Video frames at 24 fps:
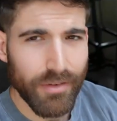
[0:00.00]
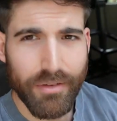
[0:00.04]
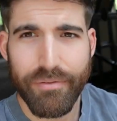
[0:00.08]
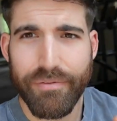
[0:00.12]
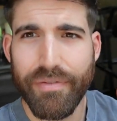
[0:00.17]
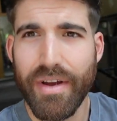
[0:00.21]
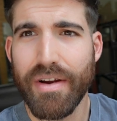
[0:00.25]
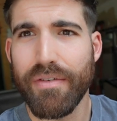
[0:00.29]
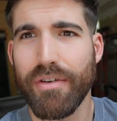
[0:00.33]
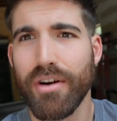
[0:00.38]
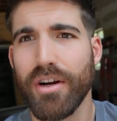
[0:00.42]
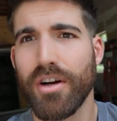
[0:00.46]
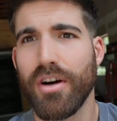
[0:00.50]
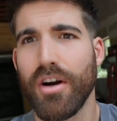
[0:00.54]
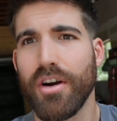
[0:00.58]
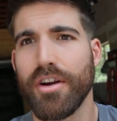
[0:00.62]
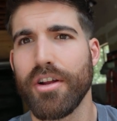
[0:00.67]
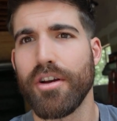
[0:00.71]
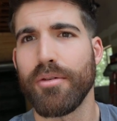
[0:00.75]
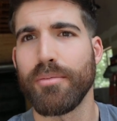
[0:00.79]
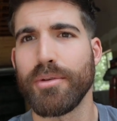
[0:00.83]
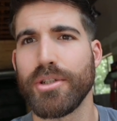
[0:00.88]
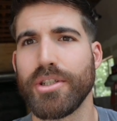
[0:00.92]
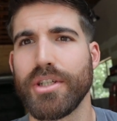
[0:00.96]
Favorite
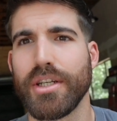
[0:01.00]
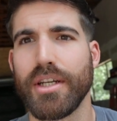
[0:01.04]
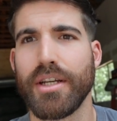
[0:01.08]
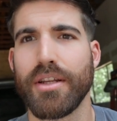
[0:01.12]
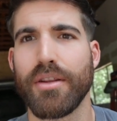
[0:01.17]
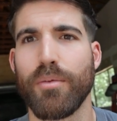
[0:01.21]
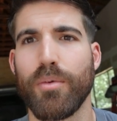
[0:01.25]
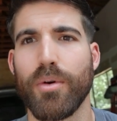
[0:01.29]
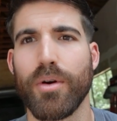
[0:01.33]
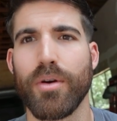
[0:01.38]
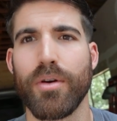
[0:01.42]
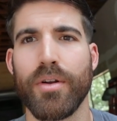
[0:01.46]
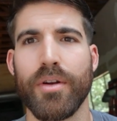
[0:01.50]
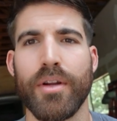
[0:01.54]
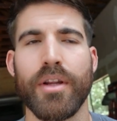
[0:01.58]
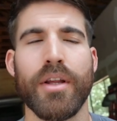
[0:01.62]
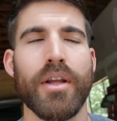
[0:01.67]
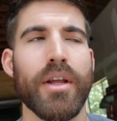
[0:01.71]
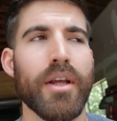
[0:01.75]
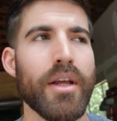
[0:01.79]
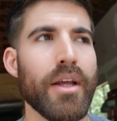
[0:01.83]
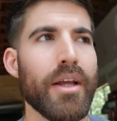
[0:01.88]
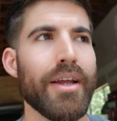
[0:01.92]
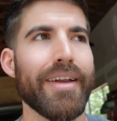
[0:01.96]
cardio machine in the world,
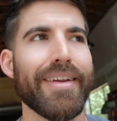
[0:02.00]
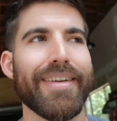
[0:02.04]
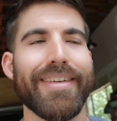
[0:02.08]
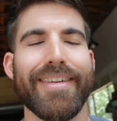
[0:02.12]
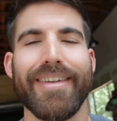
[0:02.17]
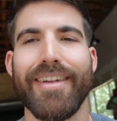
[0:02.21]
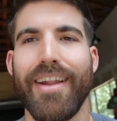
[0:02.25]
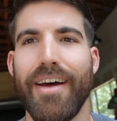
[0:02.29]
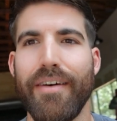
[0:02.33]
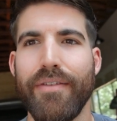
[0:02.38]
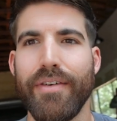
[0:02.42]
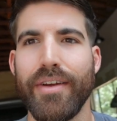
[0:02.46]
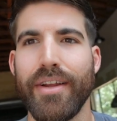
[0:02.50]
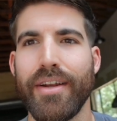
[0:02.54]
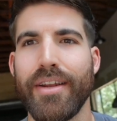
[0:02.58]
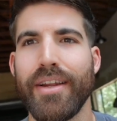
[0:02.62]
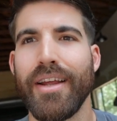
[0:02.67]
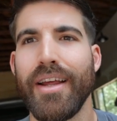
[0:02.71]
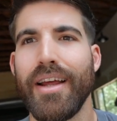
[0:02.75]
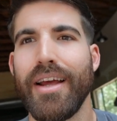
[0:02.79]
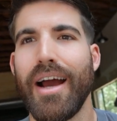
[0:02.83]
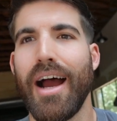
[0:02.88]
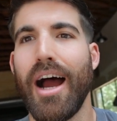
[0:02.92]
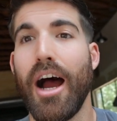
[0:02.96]
love it.
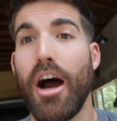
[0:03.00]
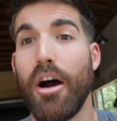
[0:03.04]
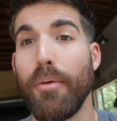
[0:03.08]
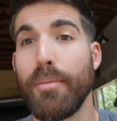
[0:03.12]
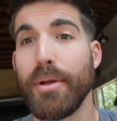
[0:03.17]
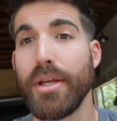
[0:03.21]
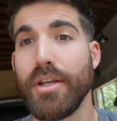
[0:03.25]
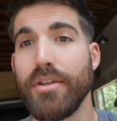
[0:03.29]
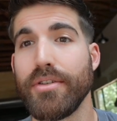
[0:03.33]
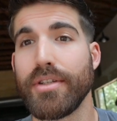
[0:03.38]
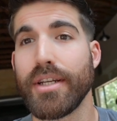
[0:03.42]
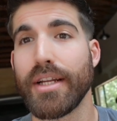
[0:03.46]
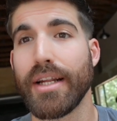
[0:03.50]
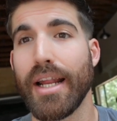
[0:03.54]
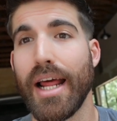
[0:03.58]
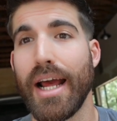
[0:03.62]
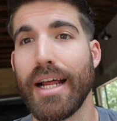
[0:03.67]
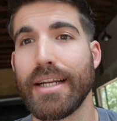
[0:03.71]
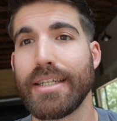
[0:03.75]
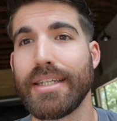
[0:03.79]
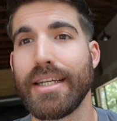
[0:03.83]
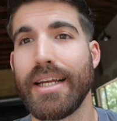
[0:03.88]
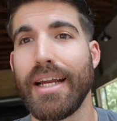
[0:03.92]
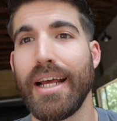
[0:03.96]
I'll be using
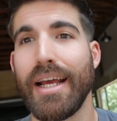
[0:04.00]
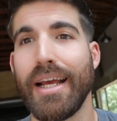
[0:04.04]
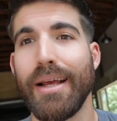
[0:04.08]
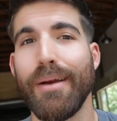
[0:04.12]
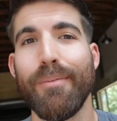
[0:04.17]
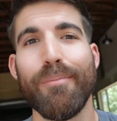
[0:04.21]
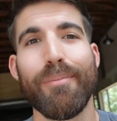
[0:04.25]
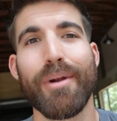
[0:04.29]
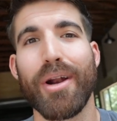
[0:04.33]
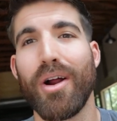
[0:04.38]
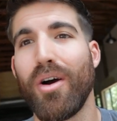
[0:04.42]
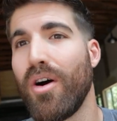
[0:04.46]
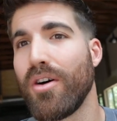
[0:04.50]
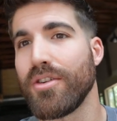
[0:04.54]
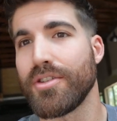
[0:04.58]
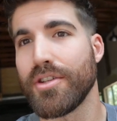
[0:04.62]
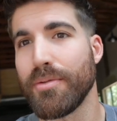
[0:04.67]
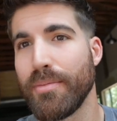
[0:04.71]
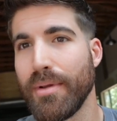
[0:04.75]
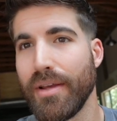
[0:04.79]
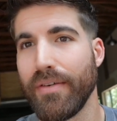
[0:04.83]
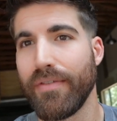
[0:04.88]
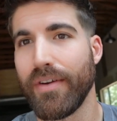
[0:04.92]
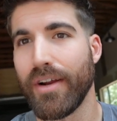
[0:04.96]
that today, but I'll also
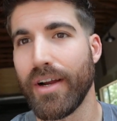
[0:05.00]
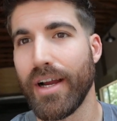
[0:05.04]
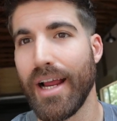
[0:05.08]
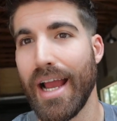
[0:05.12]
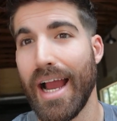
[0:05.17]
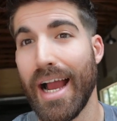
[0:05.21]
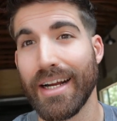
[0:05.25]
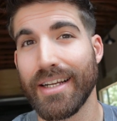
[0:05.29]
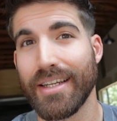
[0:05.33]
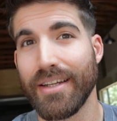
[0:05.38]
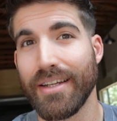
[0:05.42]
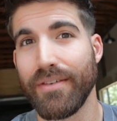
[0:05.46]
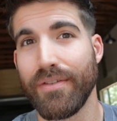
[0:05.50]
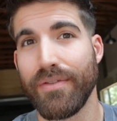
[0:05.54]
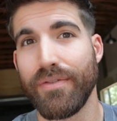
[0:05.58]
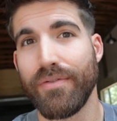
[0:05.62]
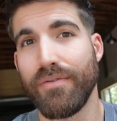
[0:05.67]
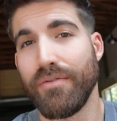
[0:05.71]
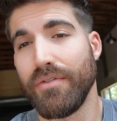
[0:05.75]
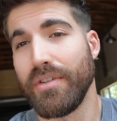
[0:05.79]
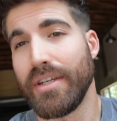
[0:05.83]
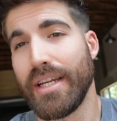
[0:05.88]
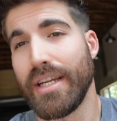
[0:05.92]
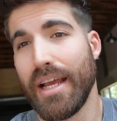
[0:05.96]
be a very active
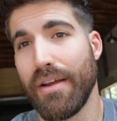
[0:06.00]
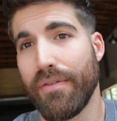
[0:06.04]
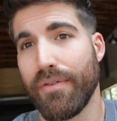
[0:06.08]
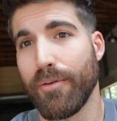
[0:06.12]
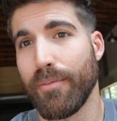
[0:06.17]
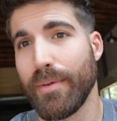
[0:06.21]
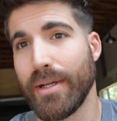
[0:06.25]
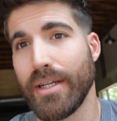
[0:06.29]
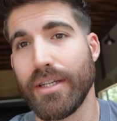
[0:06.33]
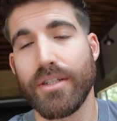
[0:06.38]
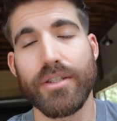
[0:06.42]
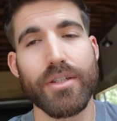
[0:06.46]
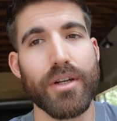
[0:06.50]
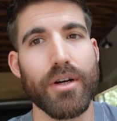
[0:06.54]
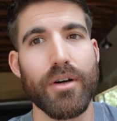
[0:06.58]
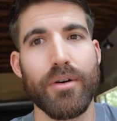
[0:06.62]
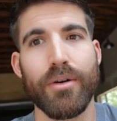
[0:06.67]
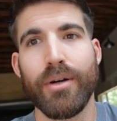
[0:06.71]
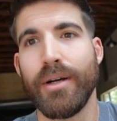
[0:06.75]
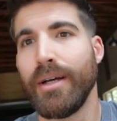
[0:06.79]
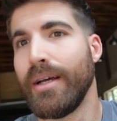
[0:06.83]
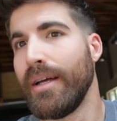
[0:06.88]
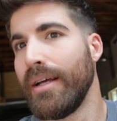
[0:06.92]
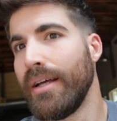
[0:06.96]
day for me,
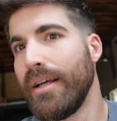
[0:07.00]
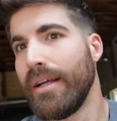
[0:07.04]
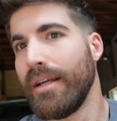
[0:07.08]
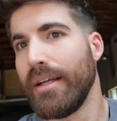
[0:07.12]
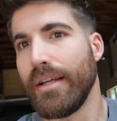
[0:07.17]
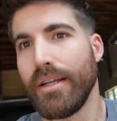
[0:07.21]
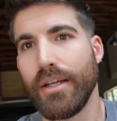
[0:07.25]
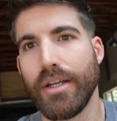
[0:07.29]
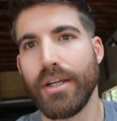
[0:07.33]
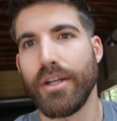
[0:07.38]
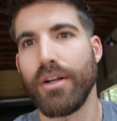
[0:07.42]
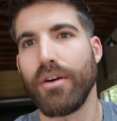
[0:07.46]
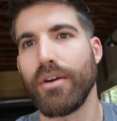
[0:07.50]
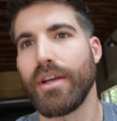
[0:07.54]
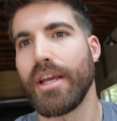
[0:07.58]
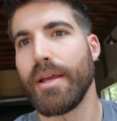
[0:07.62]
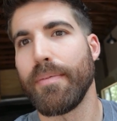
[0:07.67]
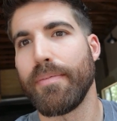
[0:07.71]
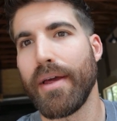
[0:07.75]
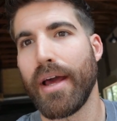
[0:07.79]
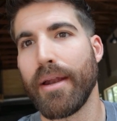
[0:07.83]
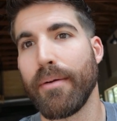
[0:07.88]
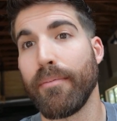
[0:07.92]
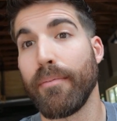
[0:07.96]
so you know, keep
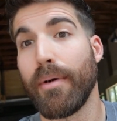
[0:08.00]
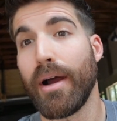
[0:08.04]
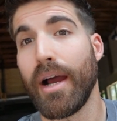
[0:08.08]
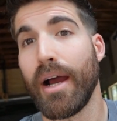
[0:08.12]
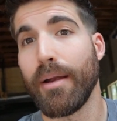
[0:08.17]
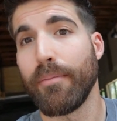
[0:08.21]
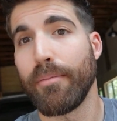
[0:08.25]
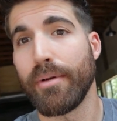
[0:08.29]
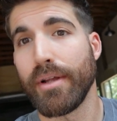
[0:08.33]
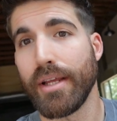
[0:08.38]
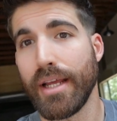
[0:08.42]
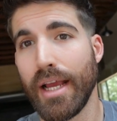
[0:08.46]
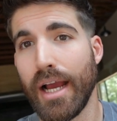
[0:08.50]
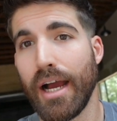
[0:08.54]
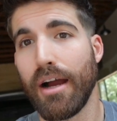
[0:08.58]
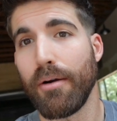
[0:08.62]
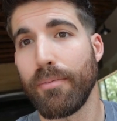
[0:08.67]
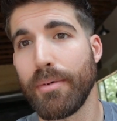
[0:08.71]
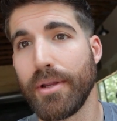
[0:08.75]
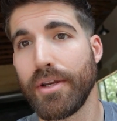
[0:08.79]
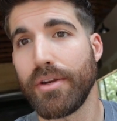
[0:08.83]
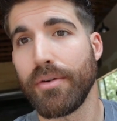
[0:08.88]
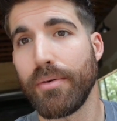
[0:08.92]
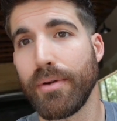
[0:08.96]
that in mind. But yeah, I'll
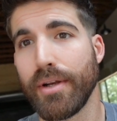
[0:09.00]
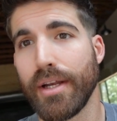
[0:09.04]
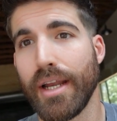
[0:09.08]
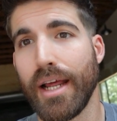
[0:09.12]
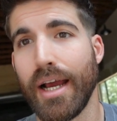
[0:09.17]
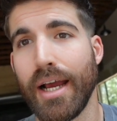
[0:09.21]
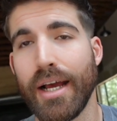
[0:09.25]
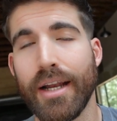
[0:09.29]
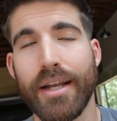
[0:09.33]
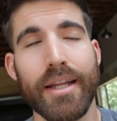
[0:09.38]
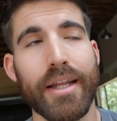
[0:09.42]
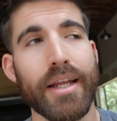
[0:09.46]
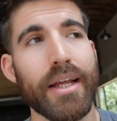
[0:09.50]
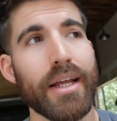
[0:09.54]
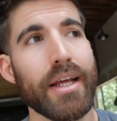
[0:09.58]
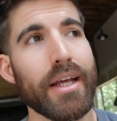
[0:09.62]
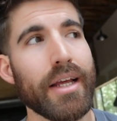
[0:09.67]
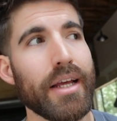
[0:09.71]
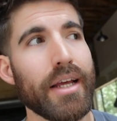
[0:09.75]
be doing that.